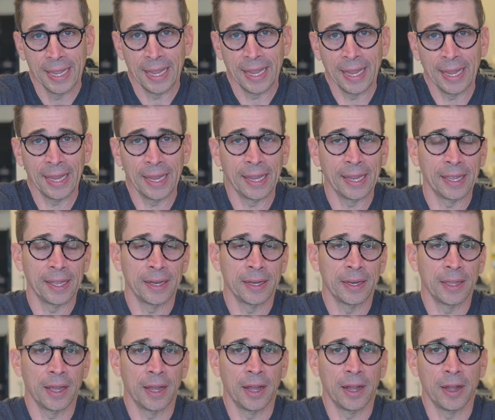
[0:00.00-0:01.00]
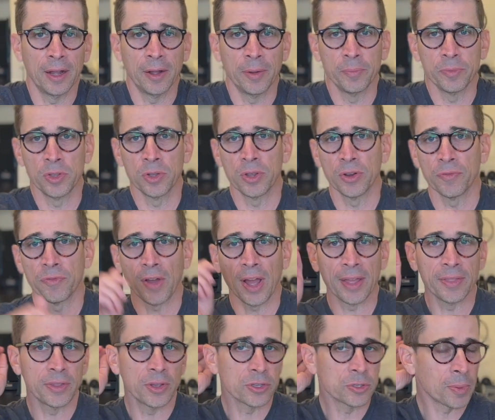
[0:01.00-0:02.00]
And you can
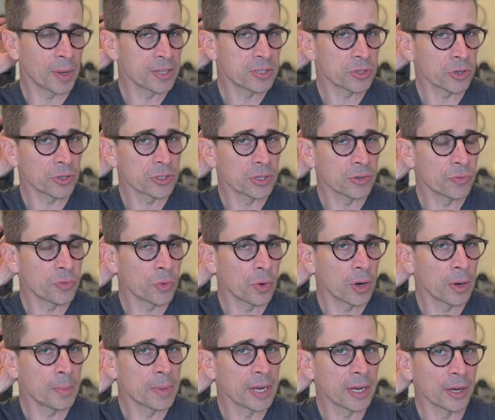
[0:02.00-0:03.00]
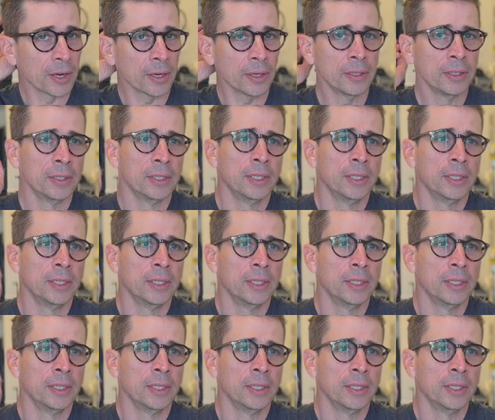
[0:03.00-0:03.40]
find those by searching for them here.